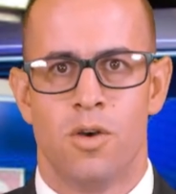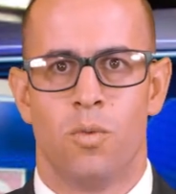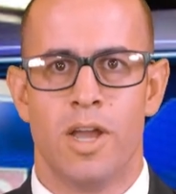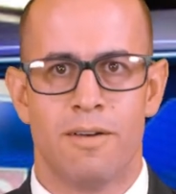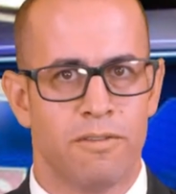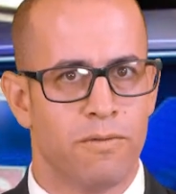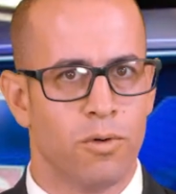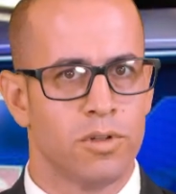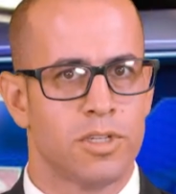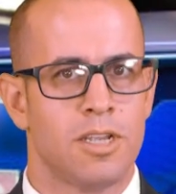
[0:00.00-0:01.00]
We have a
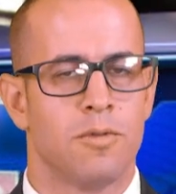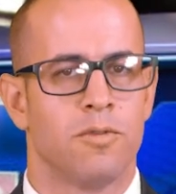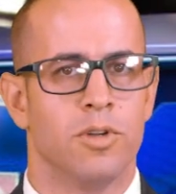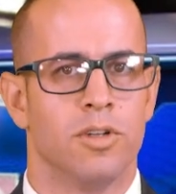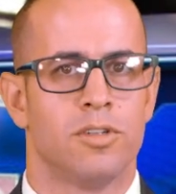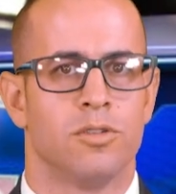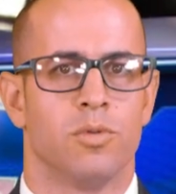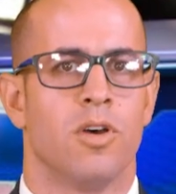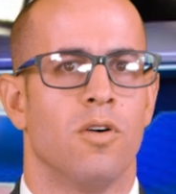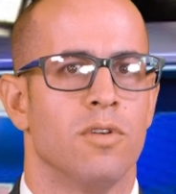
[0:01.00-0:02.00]
full team of realtors
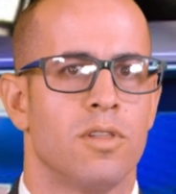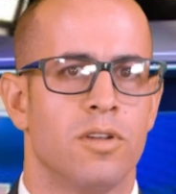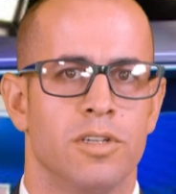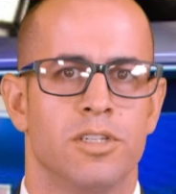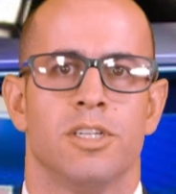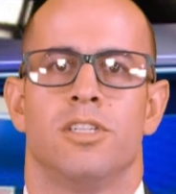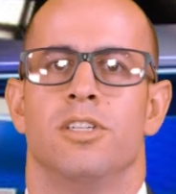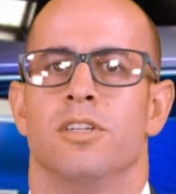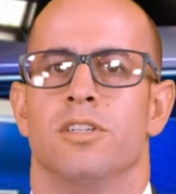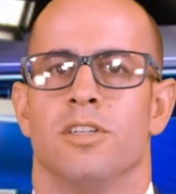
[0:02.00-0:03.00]
with over 36
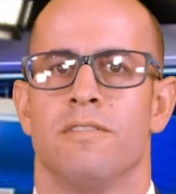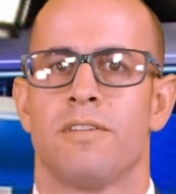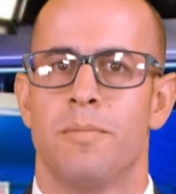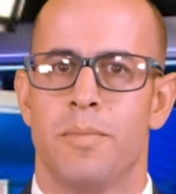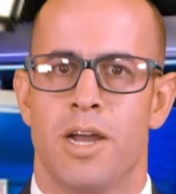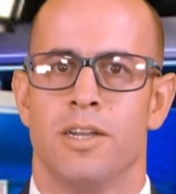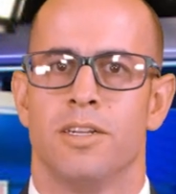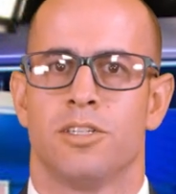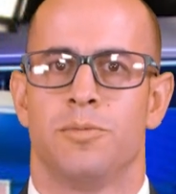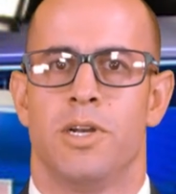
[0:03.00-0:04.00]
years of combined
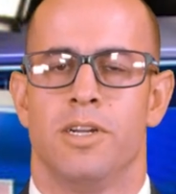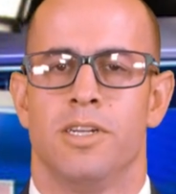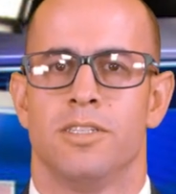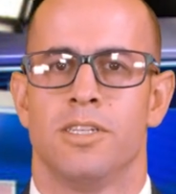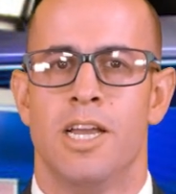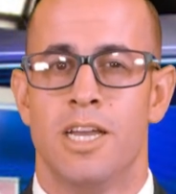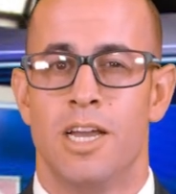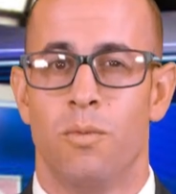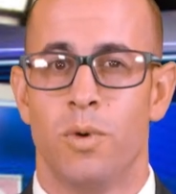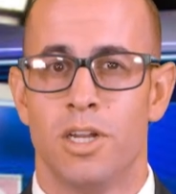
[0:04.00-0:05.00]
experience,
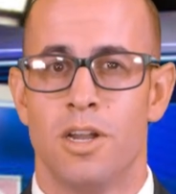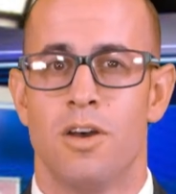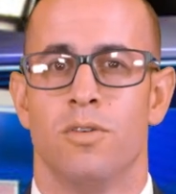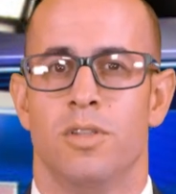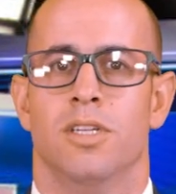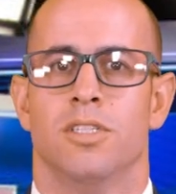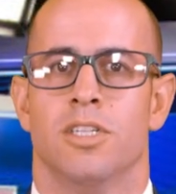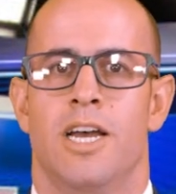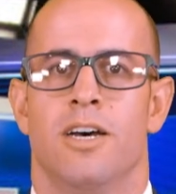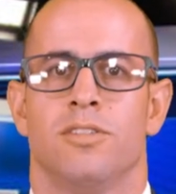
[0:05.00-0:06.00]
and we know the ins
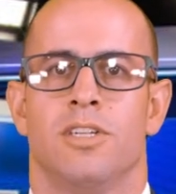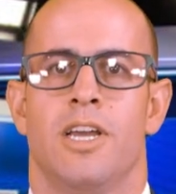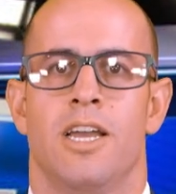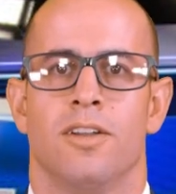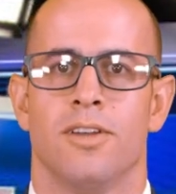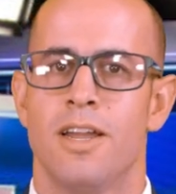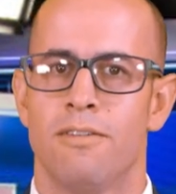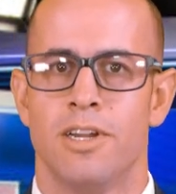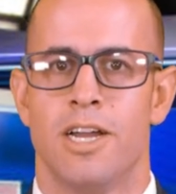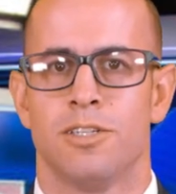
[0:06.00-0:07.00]
and outs to handle
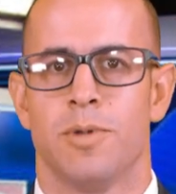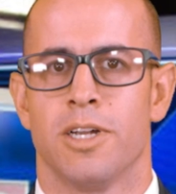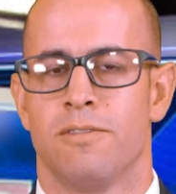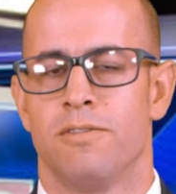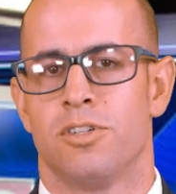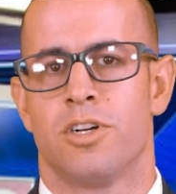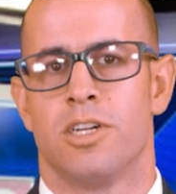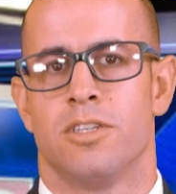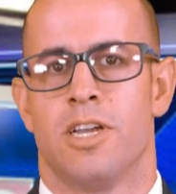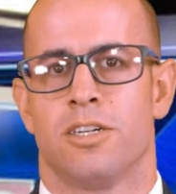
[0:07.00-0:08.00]
every aspect of your
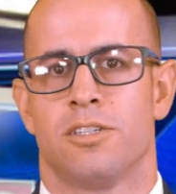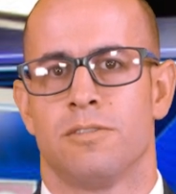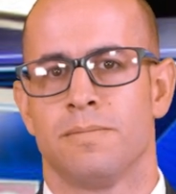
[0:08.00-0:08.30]
transaction.